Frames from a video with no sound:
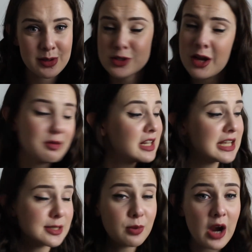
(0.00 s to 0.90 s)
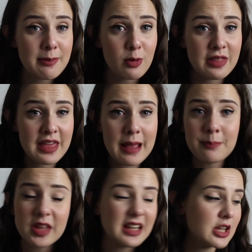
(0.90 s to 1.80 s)
You don't really need a primer with it
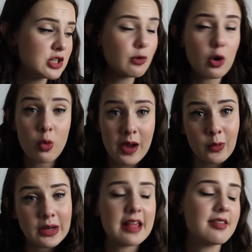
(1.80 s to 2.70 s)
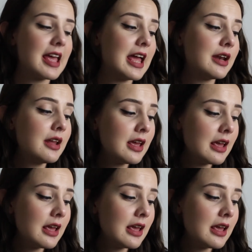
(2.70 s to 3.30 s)
unless you've got quite oily skin.